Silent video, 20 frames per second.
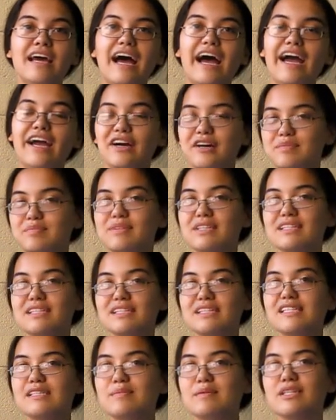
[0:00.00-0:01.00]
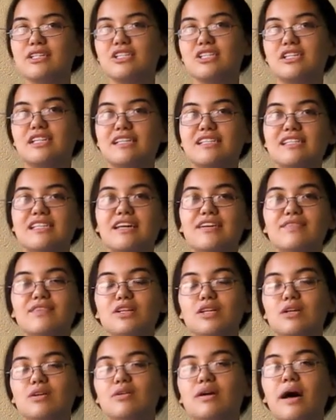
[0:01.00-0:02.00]
I hope that this speech has
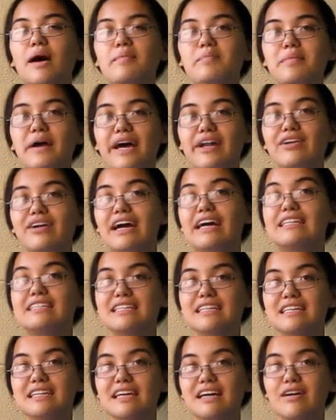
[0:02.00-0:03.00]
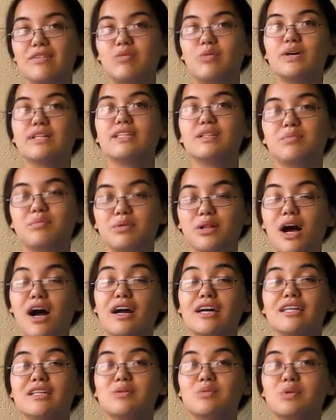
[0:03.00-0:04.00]
given you a better idea of what the
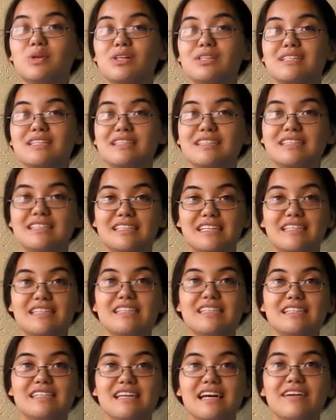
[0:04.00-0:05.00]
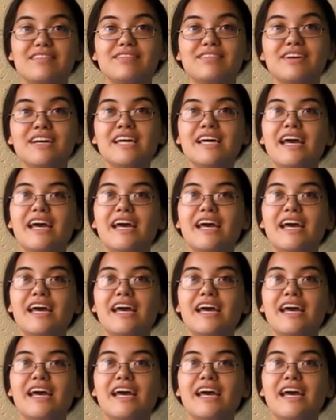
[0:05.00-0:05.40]
blogging world consists of,